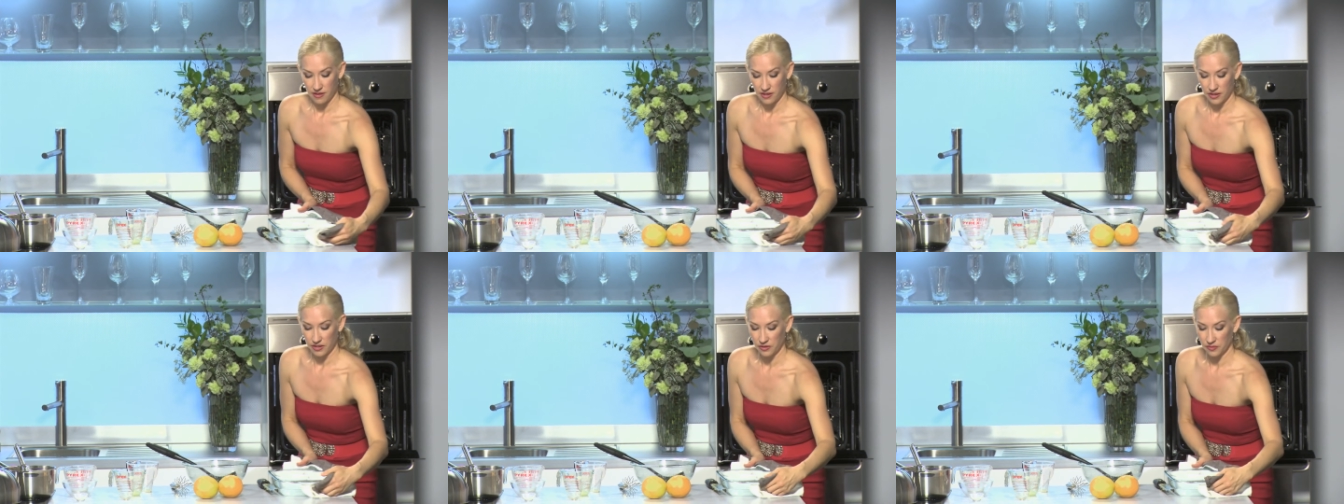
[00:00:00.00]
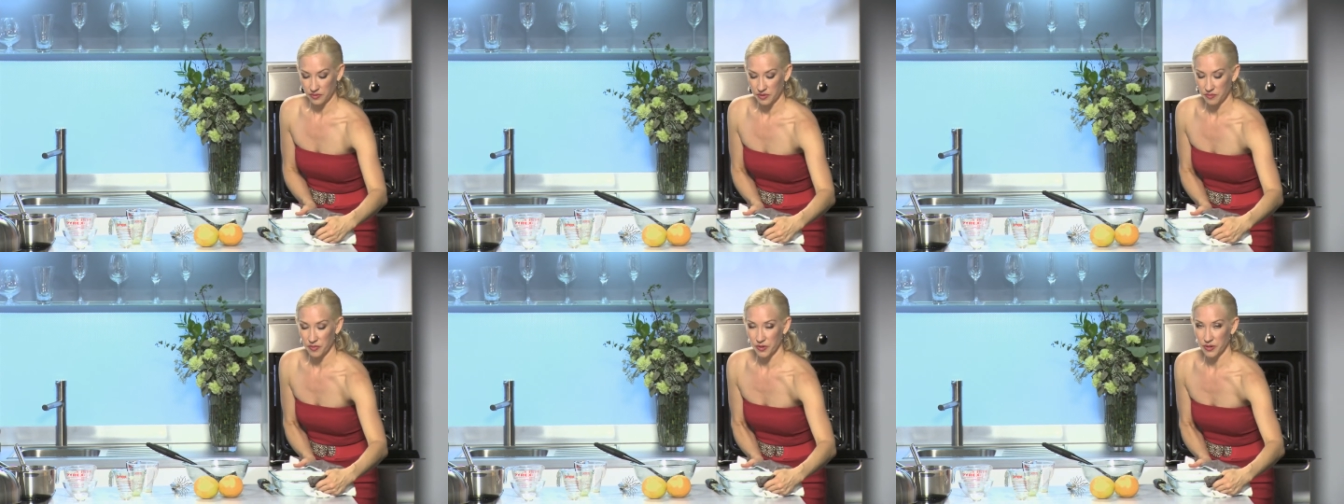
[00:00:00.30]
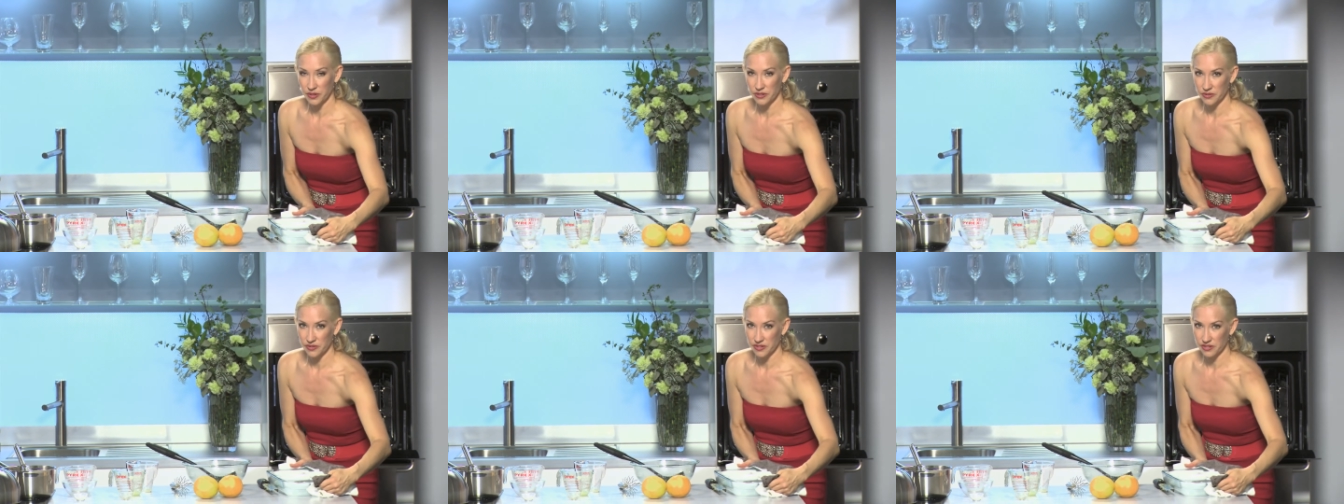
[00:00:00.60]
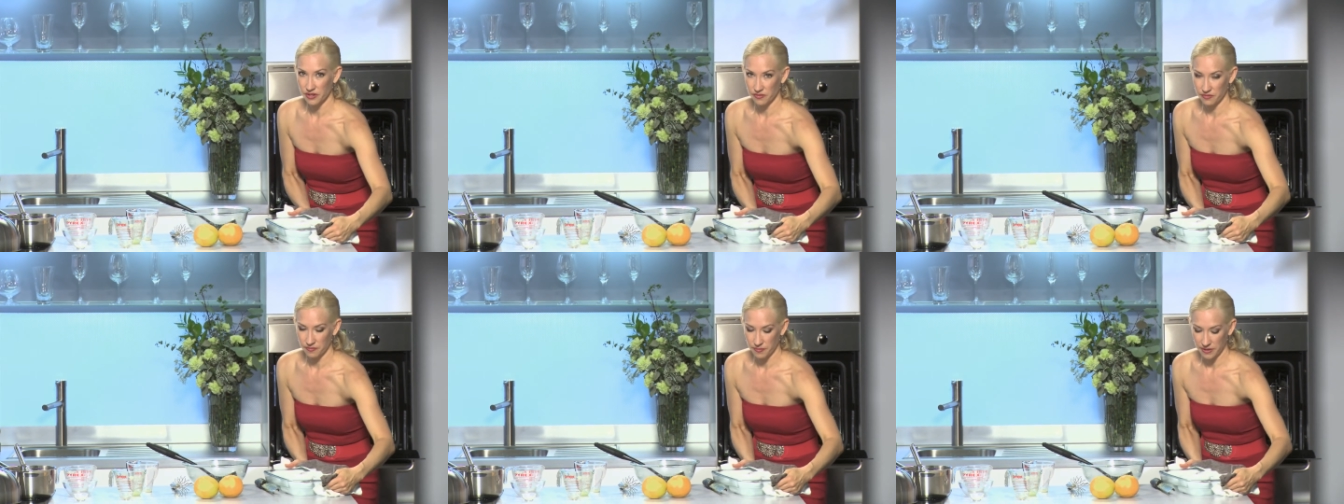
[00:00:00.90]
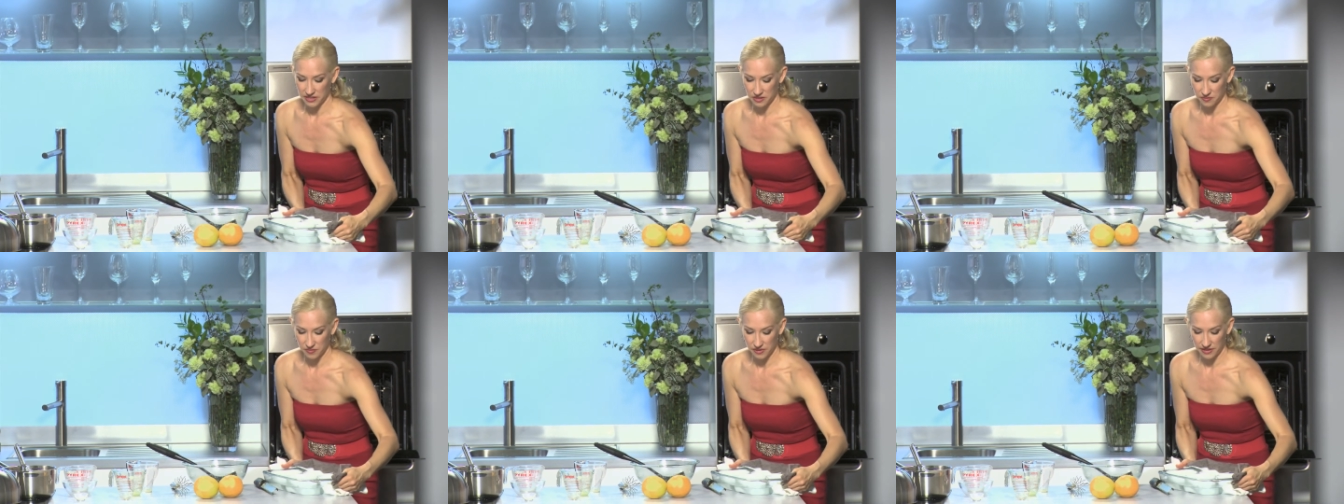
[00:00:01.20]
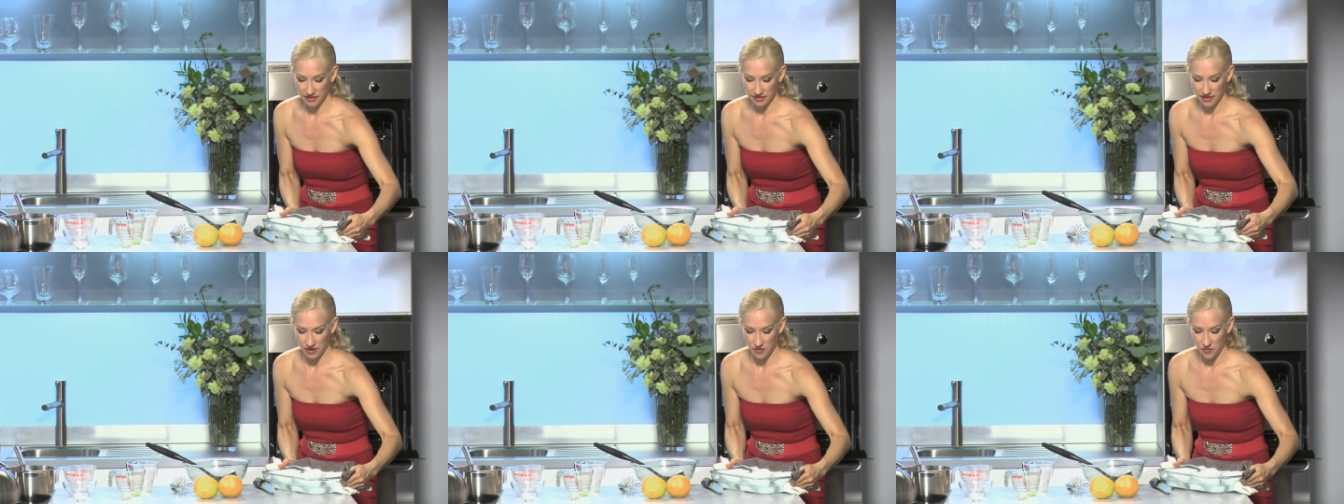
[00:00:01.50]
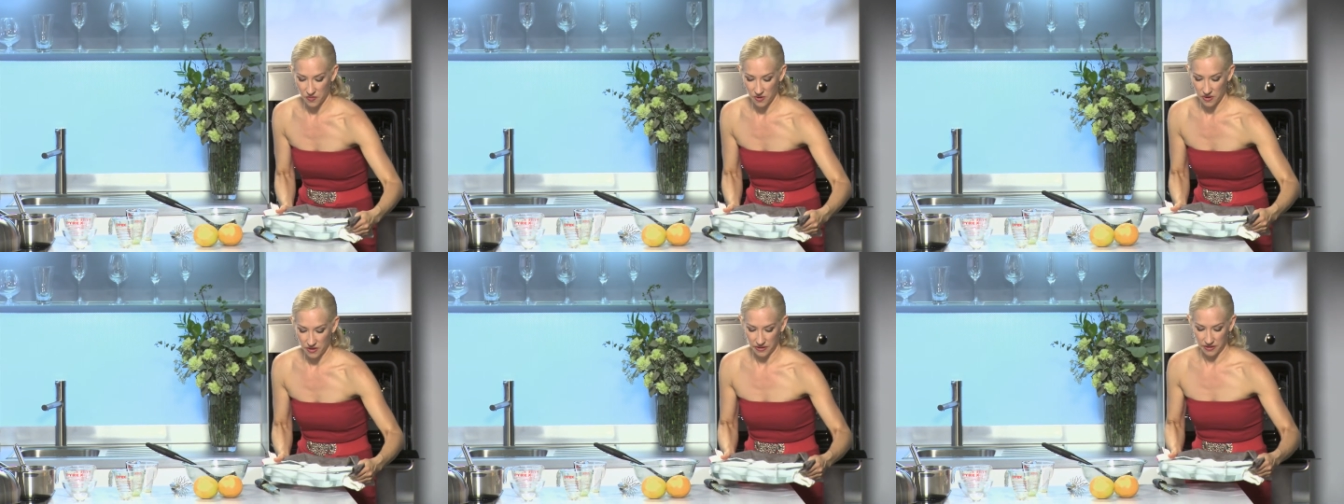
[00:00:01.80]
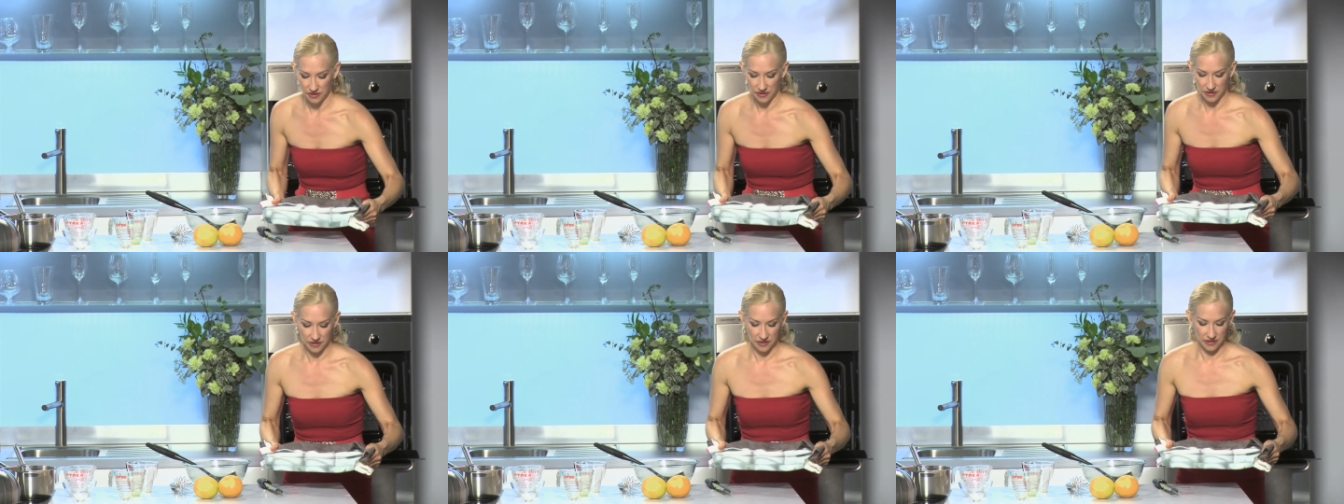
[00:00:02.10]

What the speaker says: you don't wanna burn yourself by spilling that water.